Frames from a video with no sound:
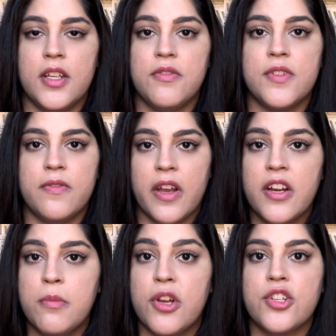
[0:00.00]
it was very
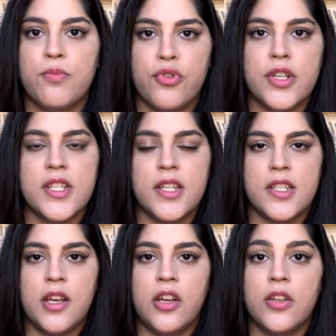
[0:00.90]
much more
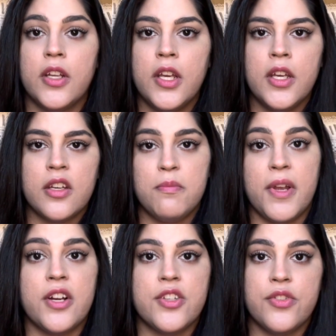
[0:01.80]
detailed
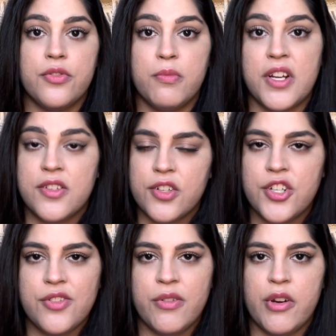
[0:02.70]
compared to my
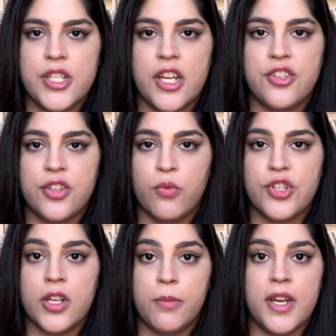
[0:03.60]
surgery rotation,
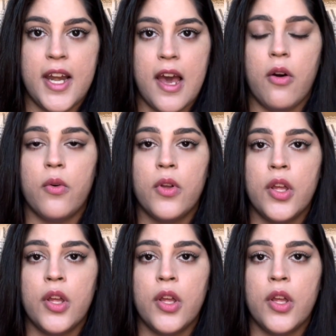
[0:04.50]
which I'm in now.